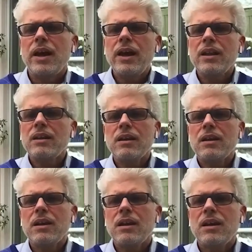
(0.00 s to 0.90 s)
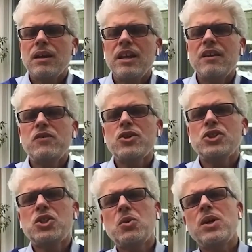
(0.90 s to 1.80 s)
And if your
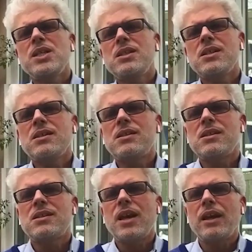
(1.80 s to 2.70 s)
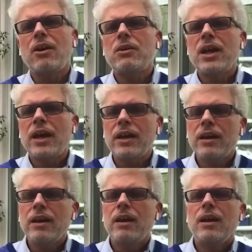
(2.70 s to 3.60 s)
choice is to say,
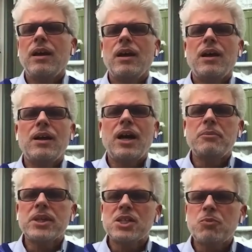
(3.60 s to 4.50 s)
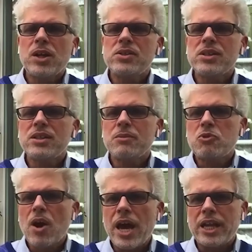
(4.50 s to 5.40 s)
okay, I'm expressing some
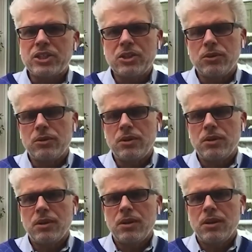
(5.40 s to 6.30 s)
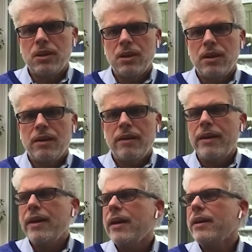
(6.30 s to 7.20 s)
gratitude,
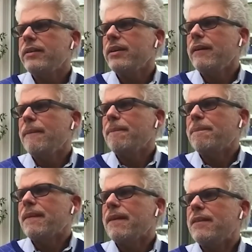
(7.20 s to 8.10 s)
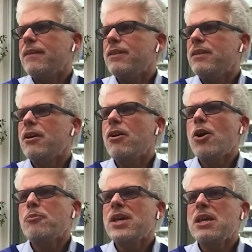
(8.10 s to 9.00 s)
and there
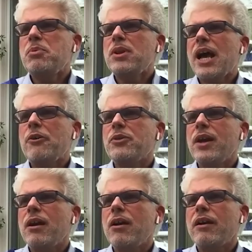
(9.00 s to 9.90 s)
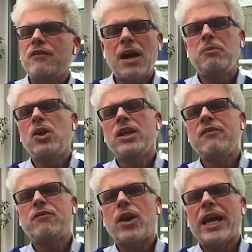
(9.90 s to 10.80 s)
are people out there, if I'm
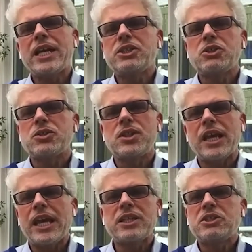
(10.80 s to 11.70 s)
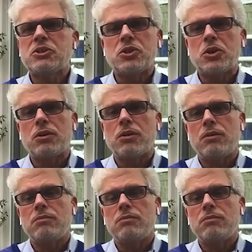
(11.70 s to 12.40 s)
looking for answers, the answers are